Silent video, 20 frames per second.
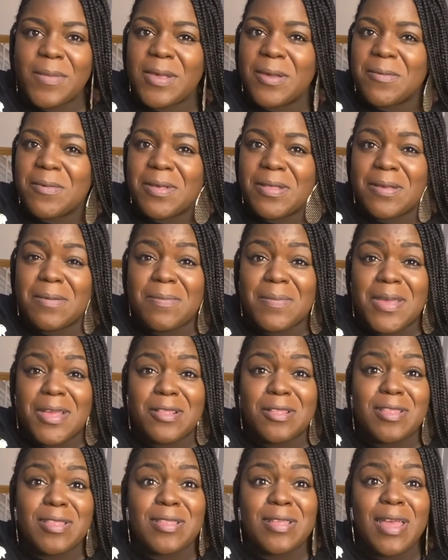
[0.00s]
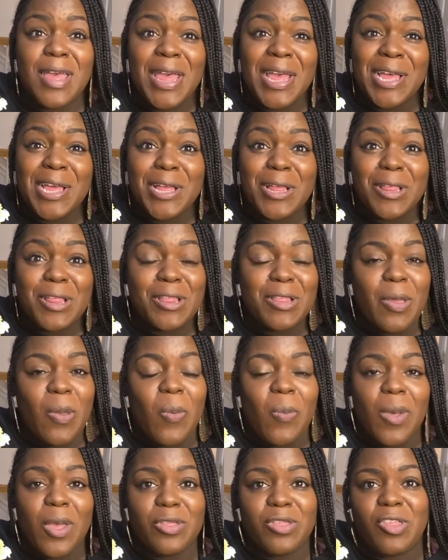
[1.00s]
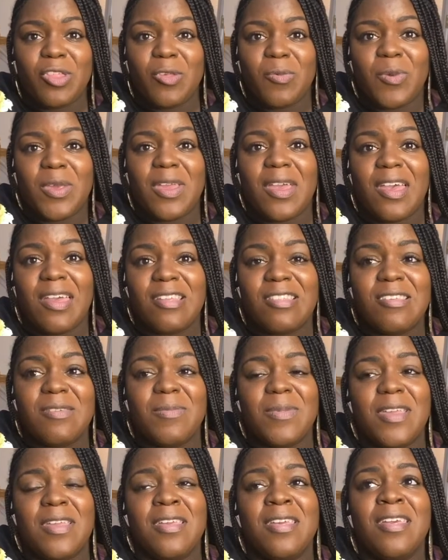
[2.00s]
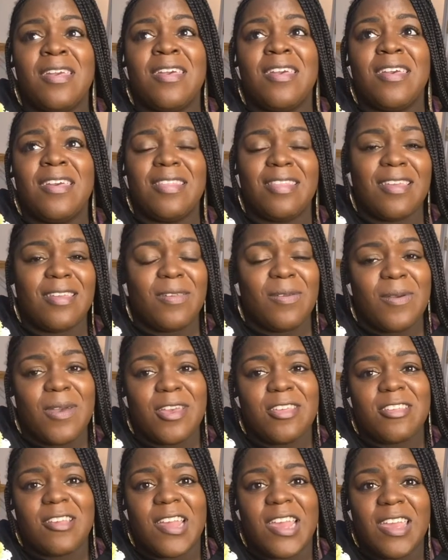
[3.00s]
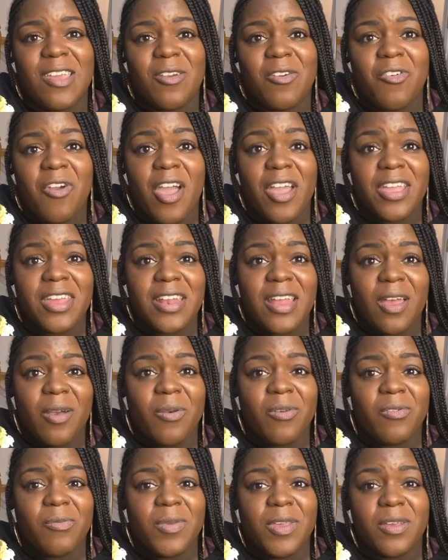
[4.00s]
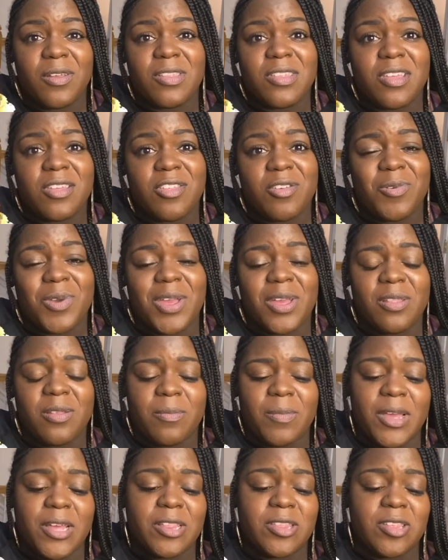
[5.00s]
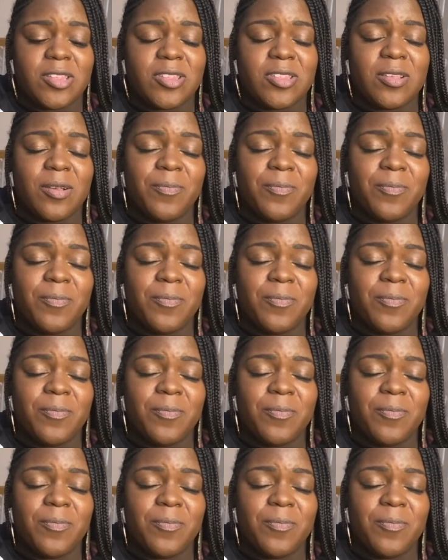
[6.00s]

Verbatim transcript: It really means so much to me, to me that you guys are here rocking out with me on such a regular basis.